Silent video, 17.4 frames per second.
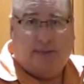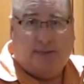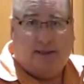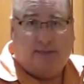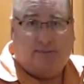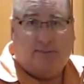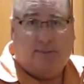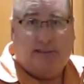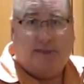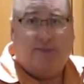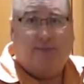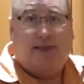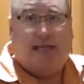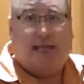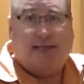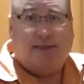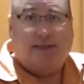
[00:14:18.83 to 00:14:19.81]
bigger
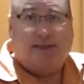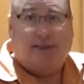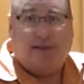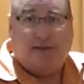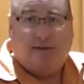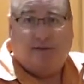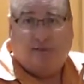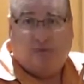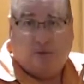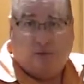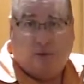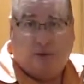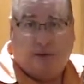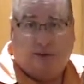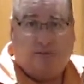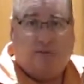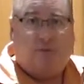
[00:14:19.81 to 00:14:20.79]
batch than
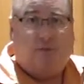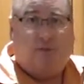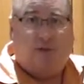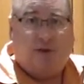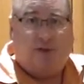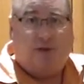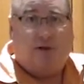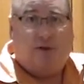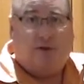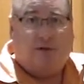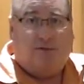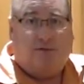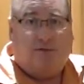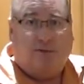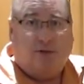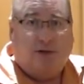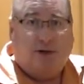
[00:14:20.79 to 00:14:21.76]
what would call
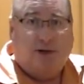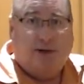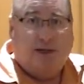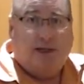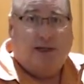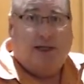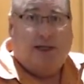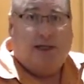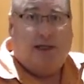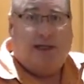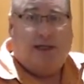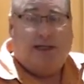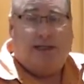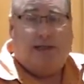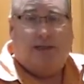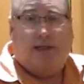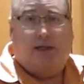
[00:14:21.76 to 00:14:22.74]
for.
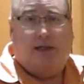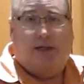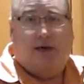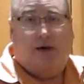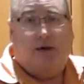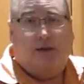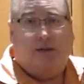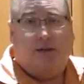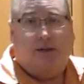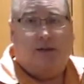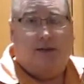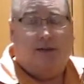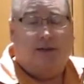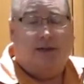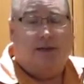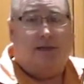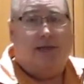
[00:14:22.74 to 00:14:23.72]
And also
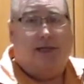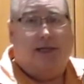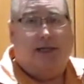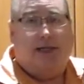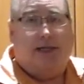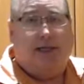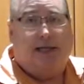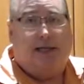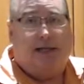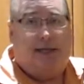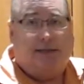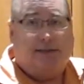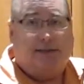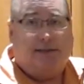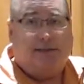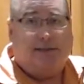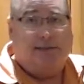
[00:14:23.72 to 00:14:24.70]
another thing that I
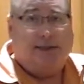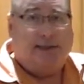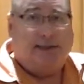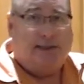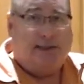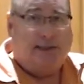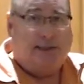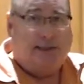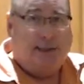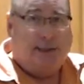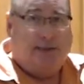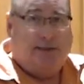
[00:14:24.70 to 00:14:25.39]
do is,